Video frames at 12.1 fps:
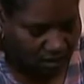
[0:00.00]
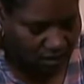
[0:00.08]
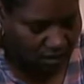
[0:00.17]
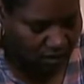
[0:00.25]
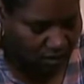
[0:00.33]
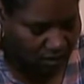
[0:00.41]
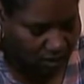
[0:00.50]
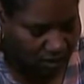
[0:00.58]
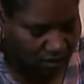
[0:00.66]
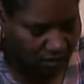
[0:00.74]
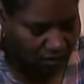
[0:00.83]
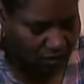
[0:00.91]
to the, to
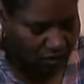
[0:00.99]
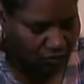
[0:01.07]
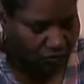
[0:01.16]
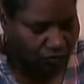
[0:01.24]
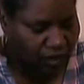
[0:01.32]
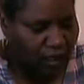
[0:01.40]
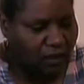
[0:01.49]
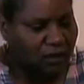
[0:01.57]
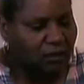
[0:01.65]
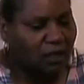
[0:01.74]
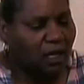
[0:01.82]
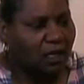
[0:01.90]
the, to the real